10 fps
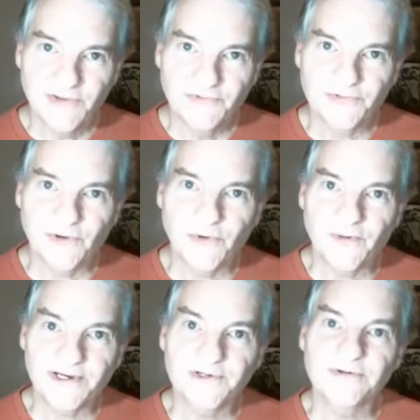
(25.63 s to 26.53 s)
So
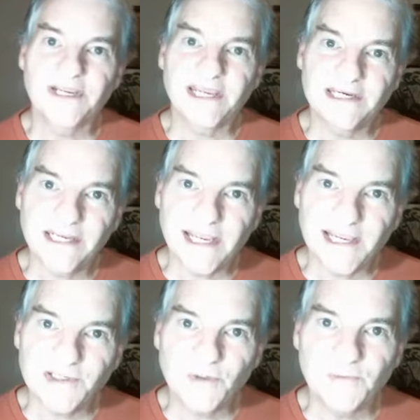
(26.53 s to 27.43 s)
I create
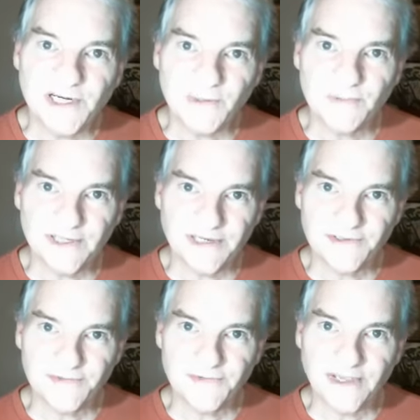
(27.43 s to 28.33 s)
annual reading
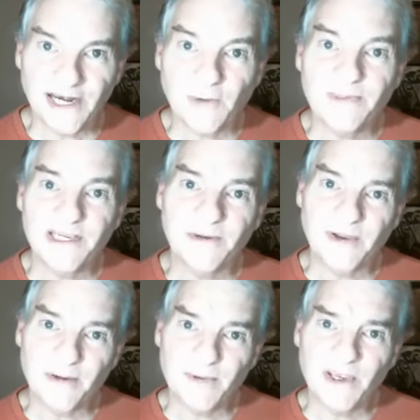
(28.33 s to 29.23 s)
plans, and I'll be up,
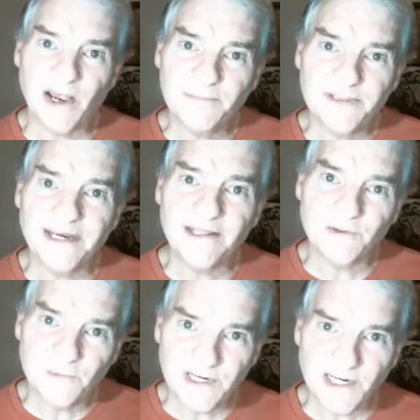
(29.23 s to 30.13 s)
I'll be updating
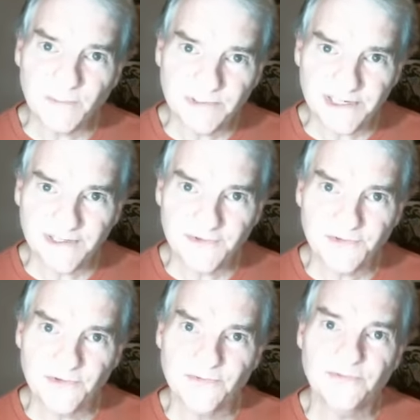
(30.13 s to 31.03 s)
the reading
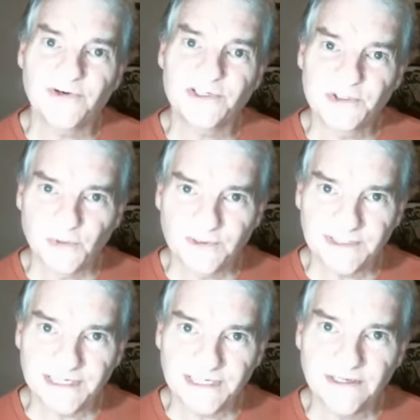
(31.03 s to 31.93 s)
plans very
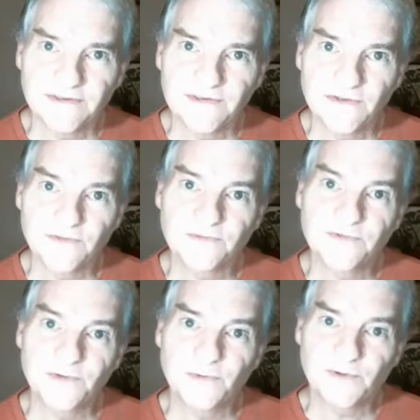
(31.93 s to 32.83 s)
shortly
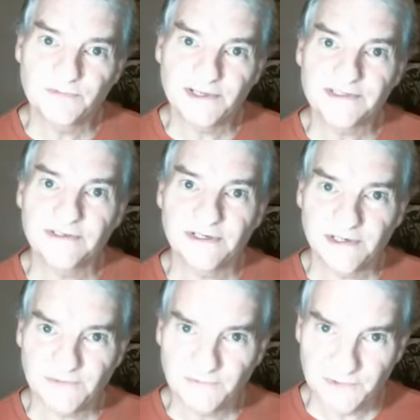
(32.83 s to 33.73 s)
to reflect
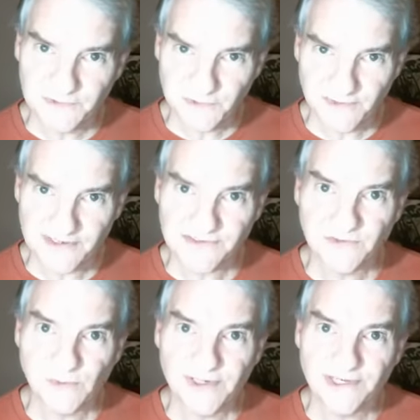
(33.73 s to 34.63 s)
uh, for
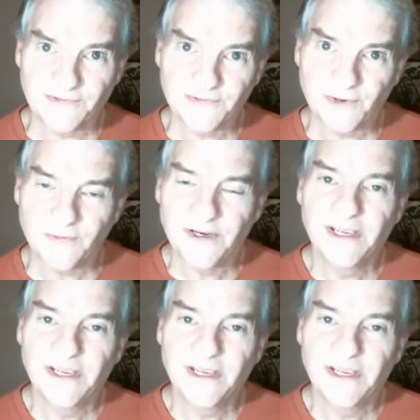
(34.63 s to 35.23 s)
2020. So